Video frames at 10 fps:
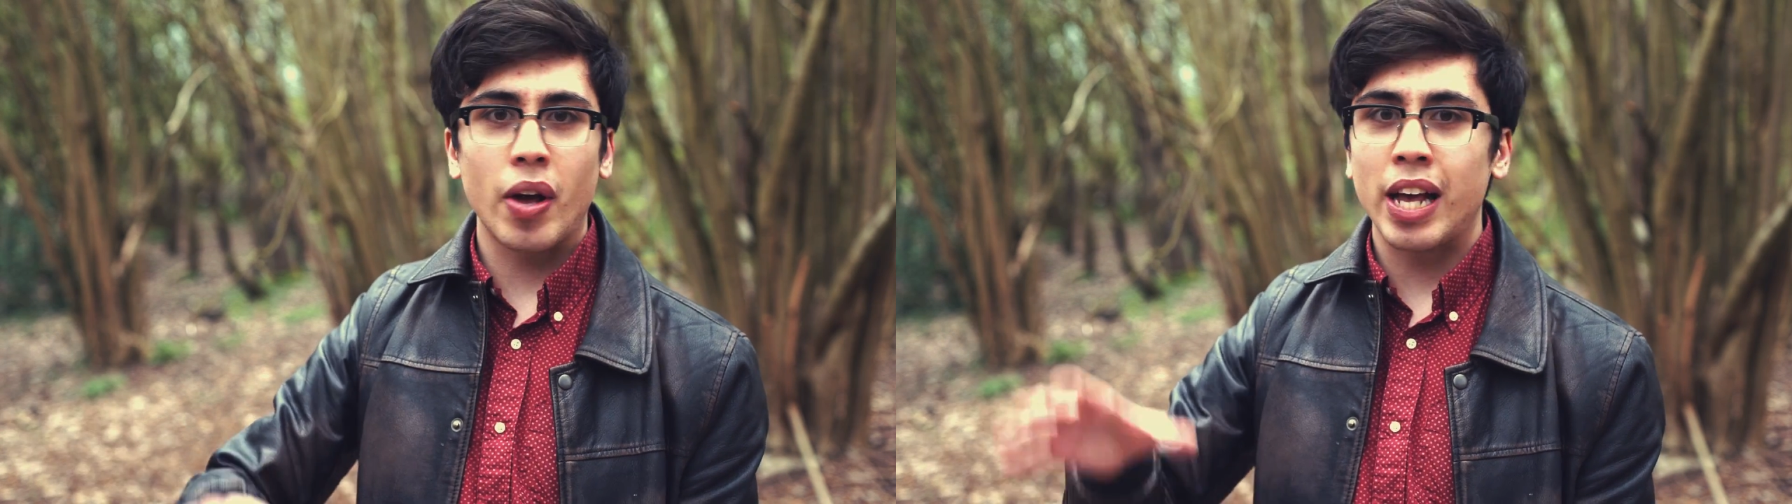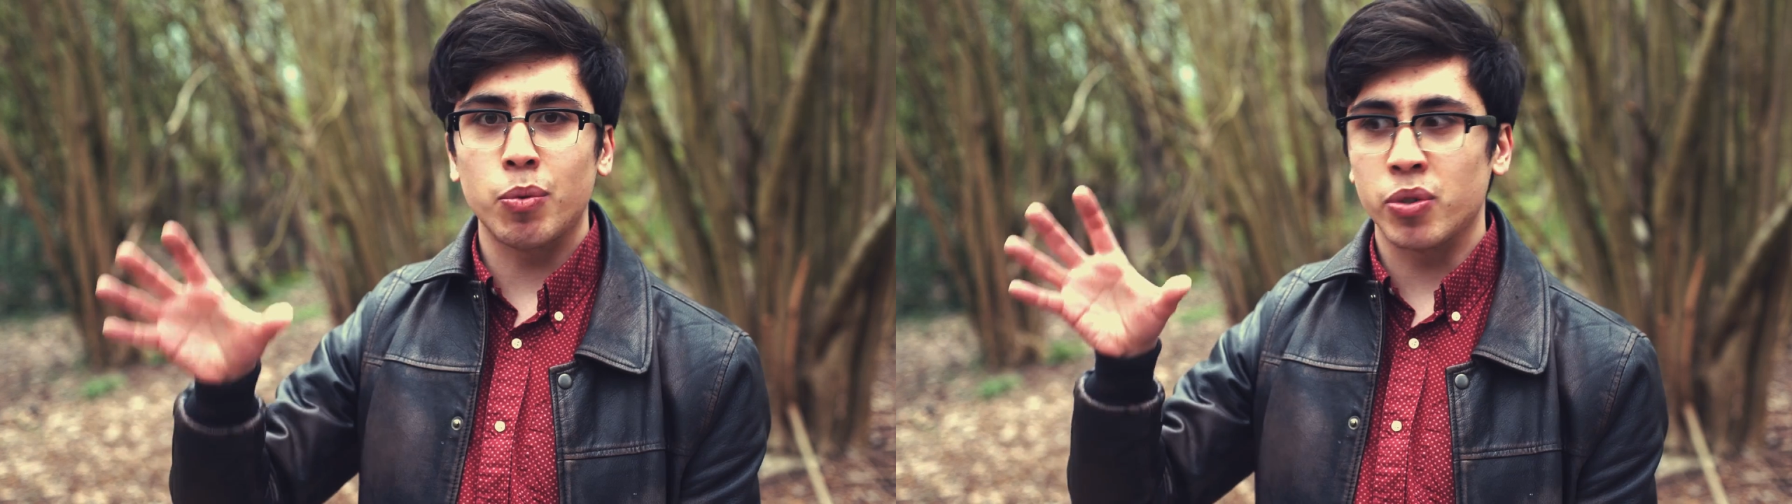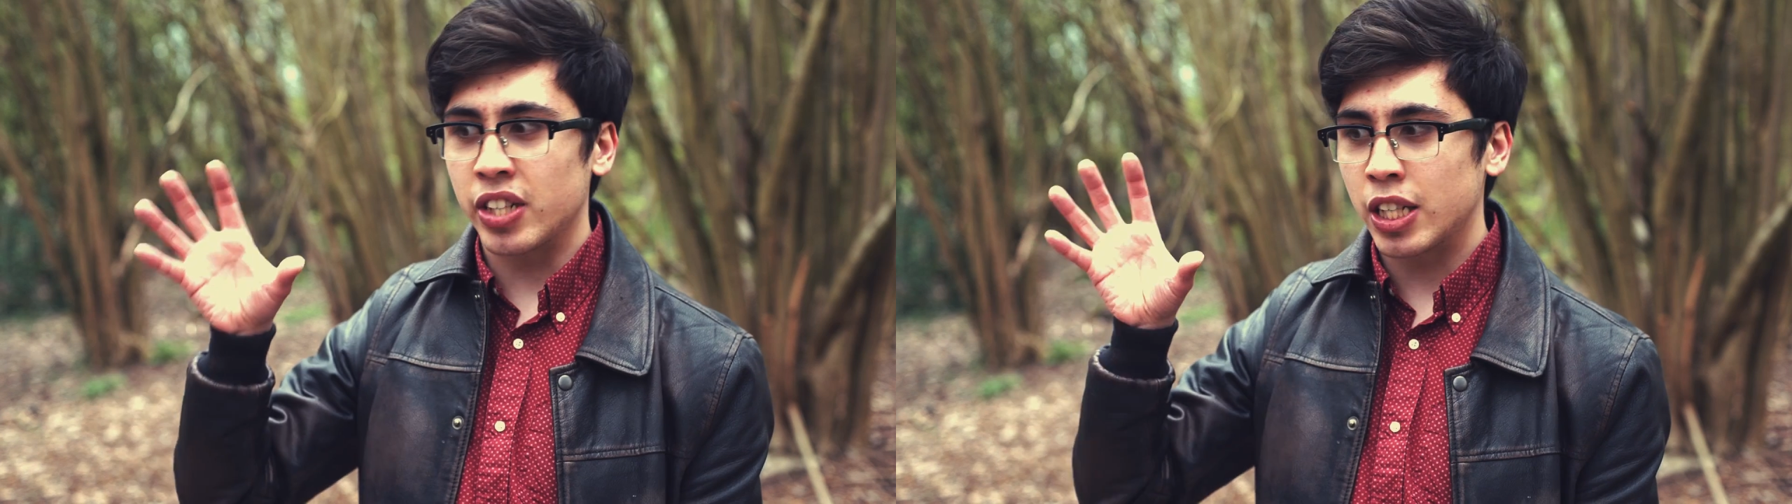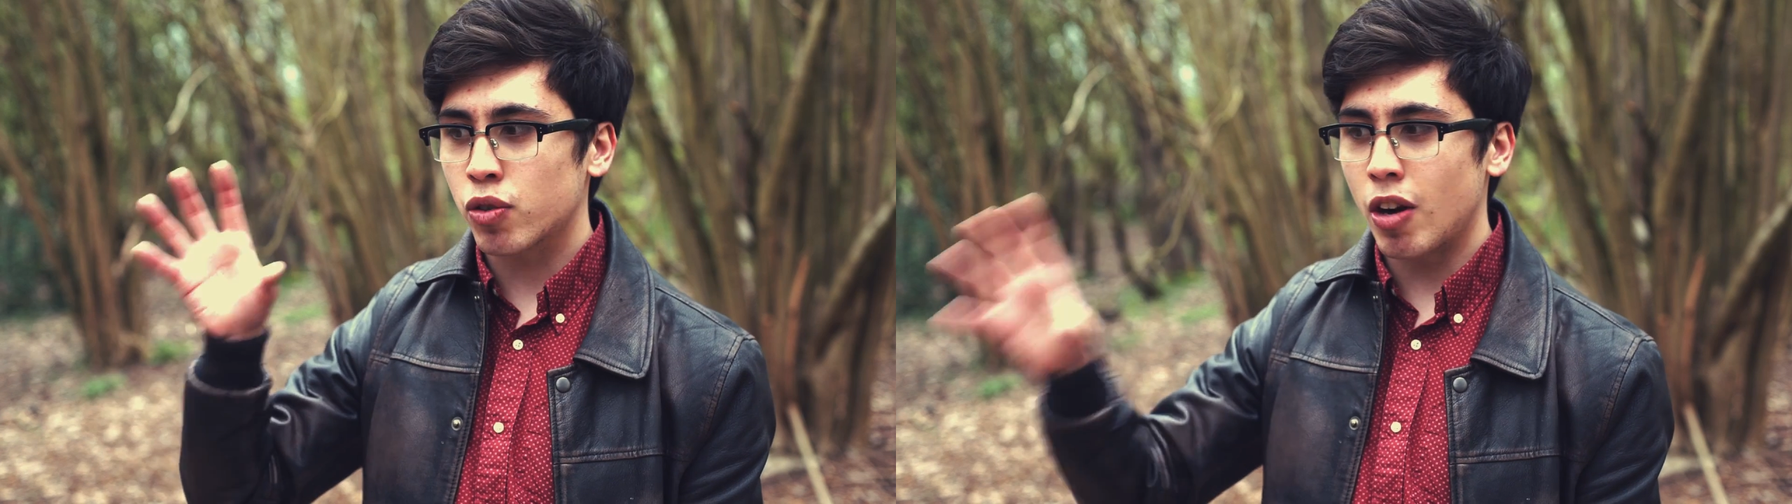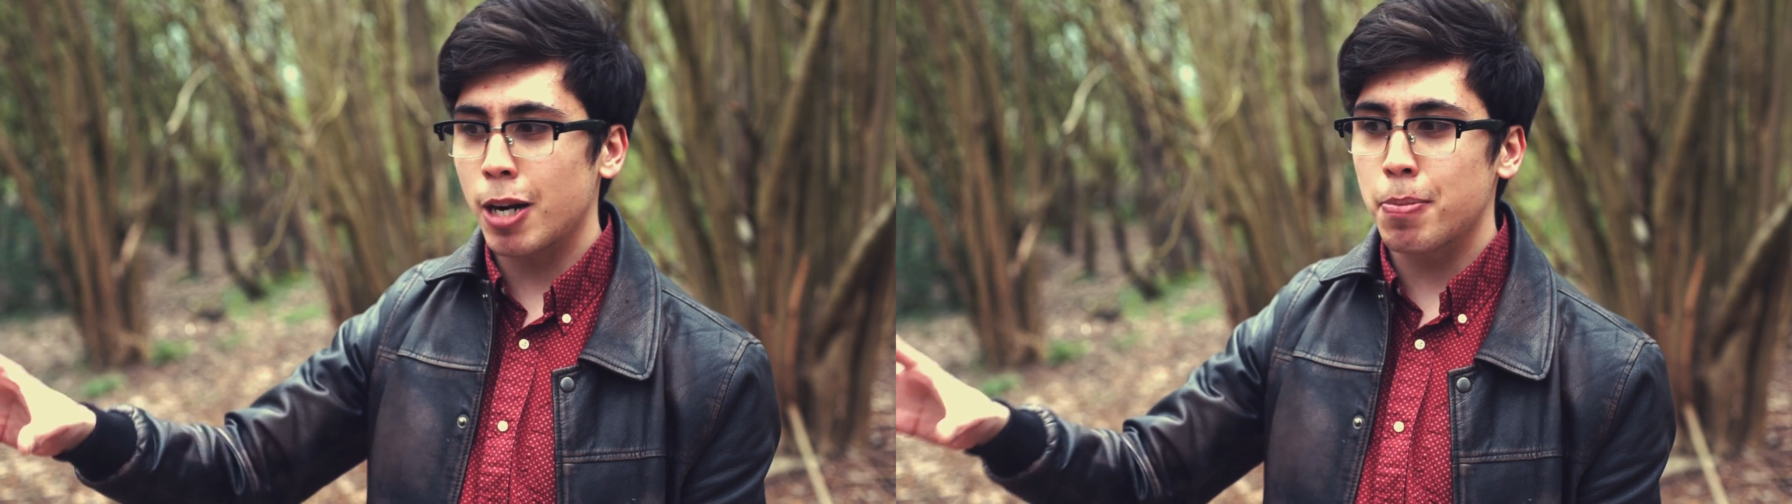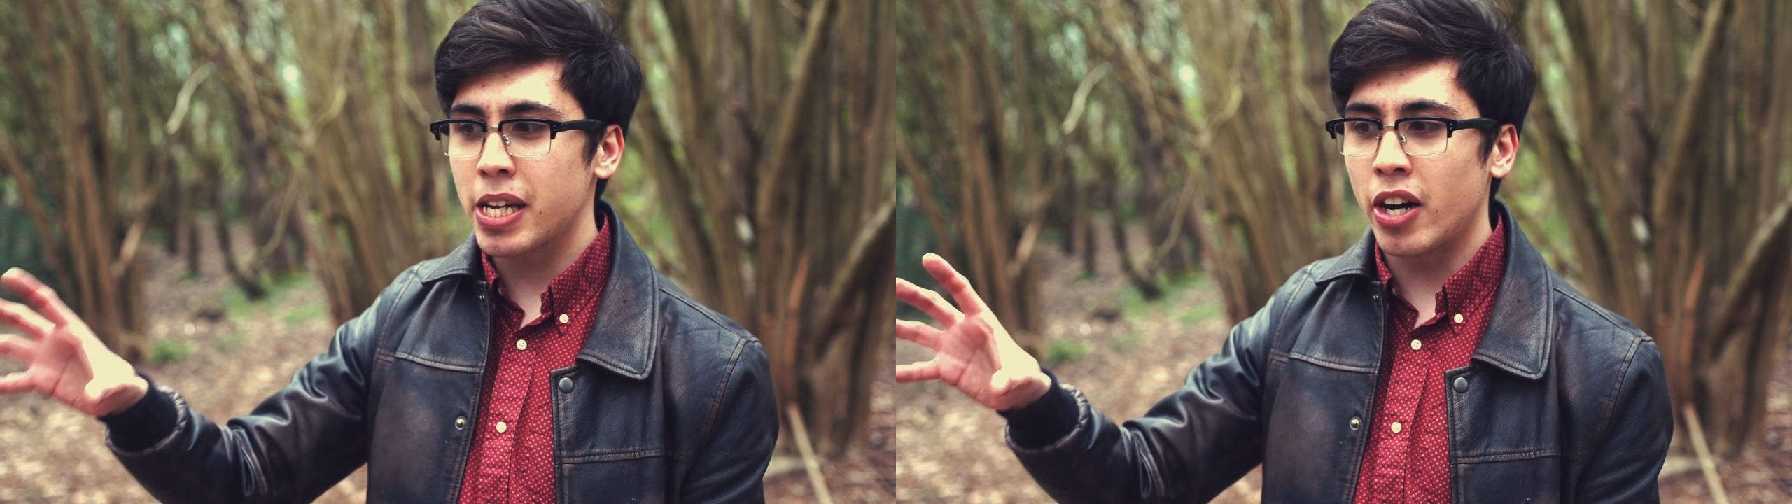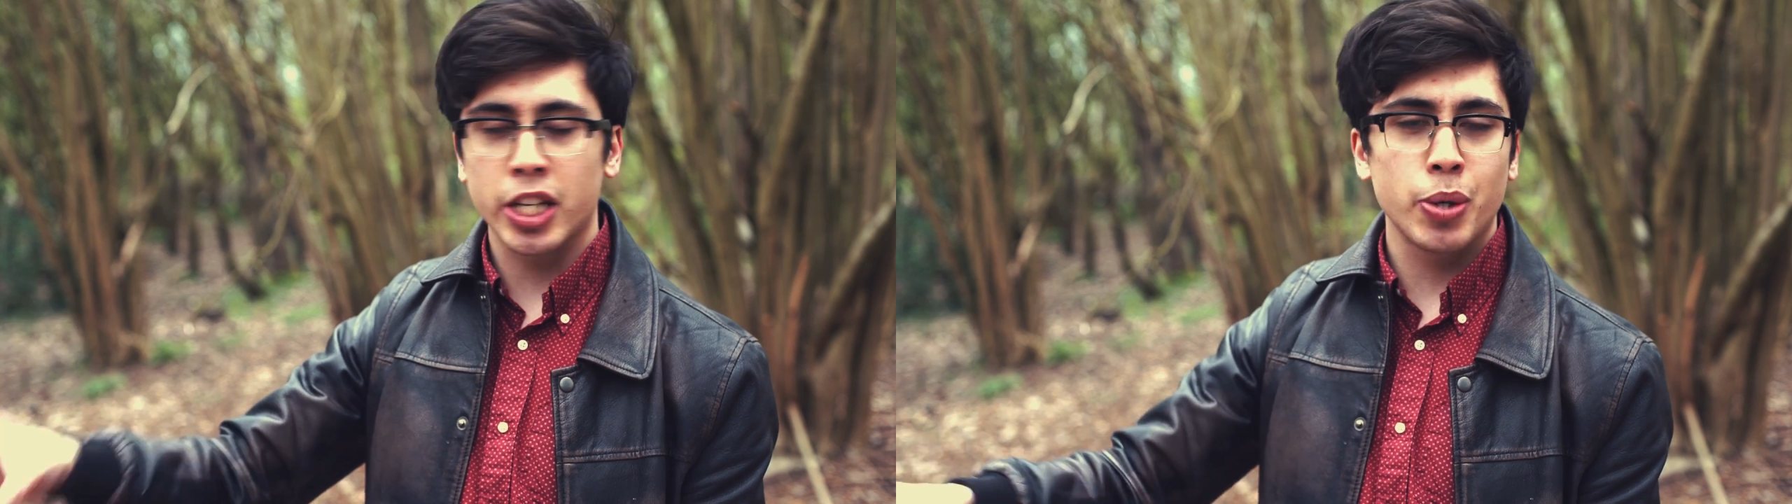it was incredibly hard.